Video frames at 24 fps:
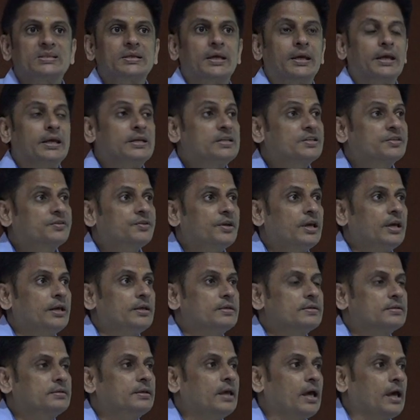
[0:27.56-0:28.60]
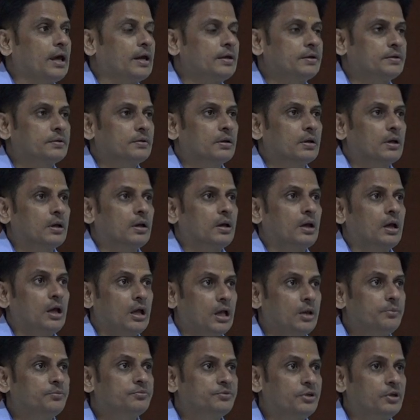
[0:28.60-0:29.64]
It says that,
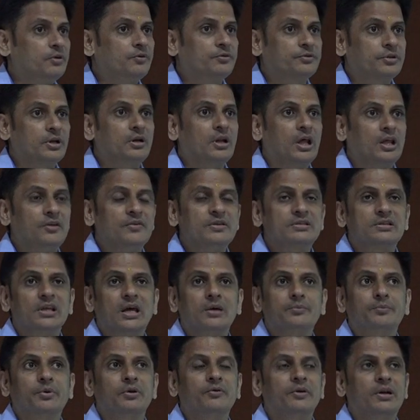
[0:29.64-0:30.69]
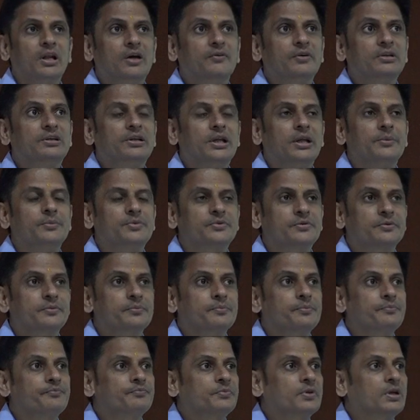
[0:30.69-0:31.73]
I'm saying a live example when I was at AIMS.
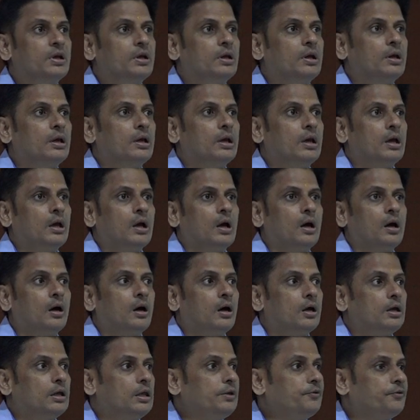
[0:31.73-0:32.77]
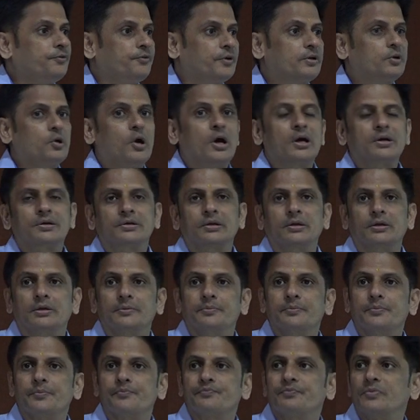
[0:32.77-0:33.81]
If a doctor
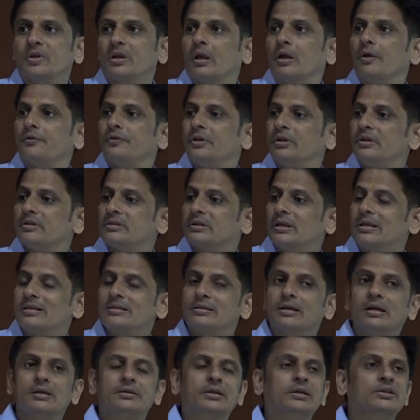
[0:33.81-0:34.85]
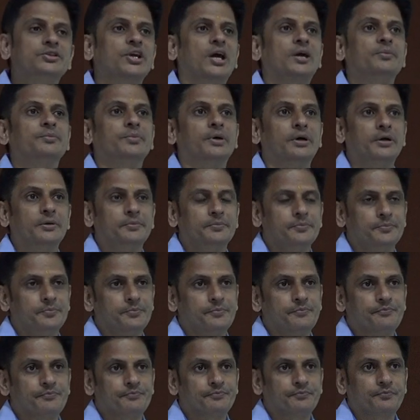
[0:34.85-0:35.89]
is in his consulting chamber
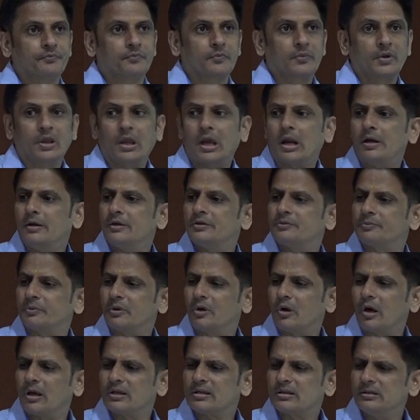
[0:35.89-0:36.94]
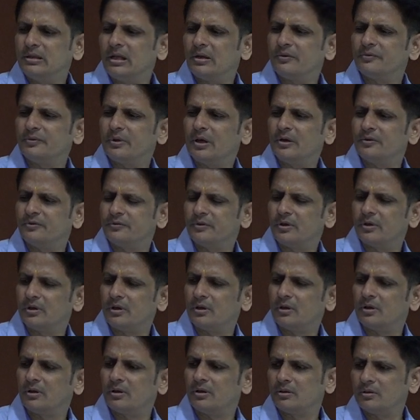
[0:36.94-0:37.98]
and is grossly
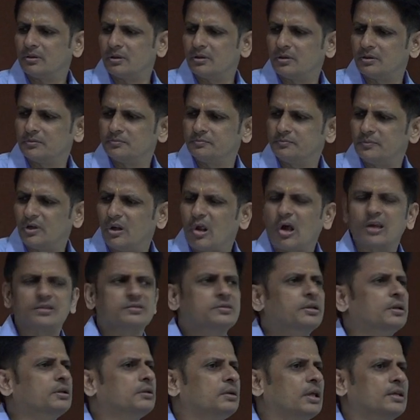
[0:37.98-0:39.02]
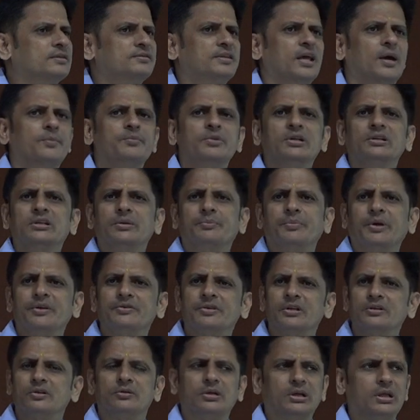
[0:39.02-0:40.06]
lost in examining the
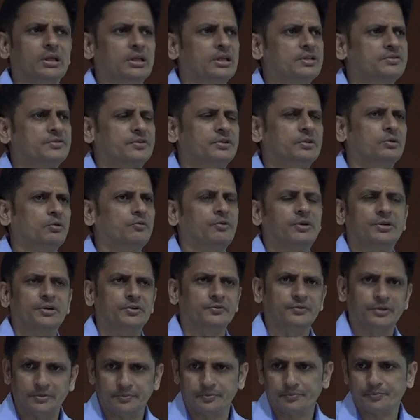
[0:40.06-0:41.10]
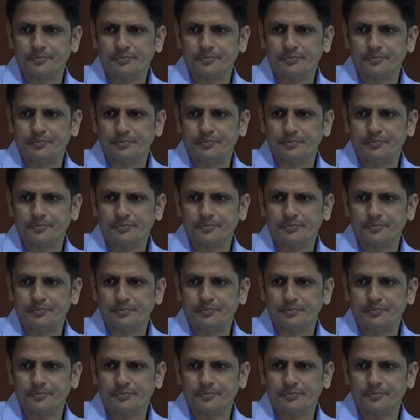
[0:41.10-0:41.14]
patient or taking history or whatever,